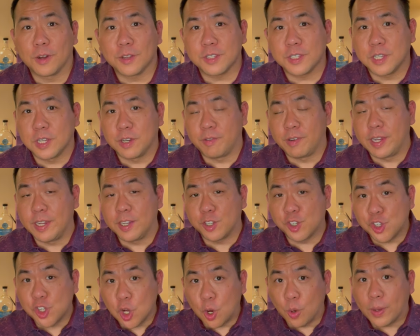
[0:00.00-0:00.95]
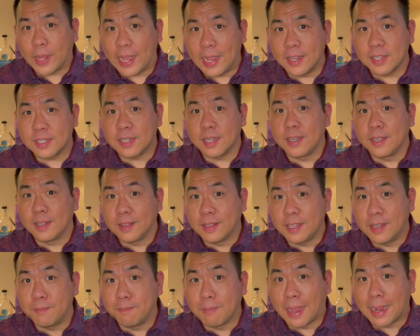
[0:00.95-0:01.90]
series showcasing
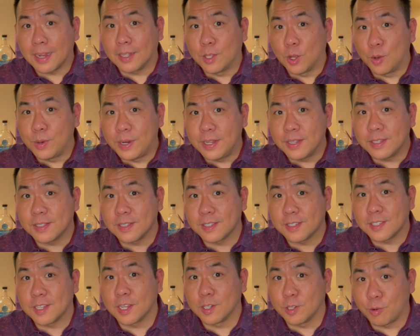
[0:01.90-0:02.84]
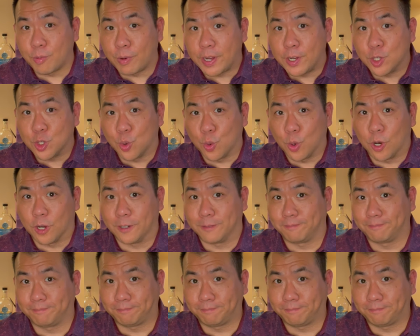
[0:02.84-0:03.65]
the Macaloneys Distillery tour.